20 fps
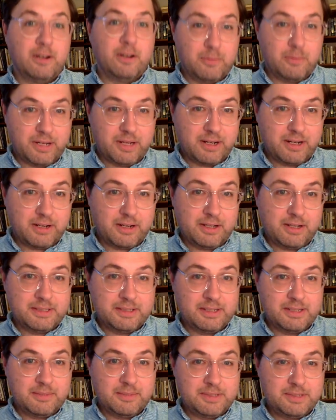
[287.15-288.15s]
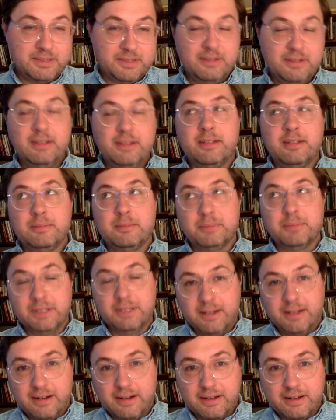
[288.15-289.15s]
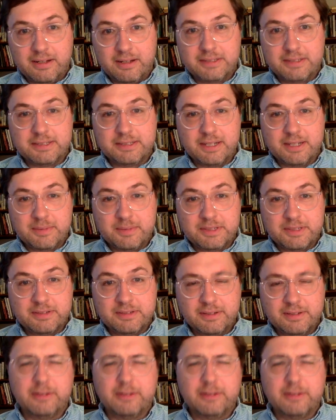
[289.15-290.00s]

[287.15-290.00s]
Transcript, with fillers: harmonic concepts, melodic concepts,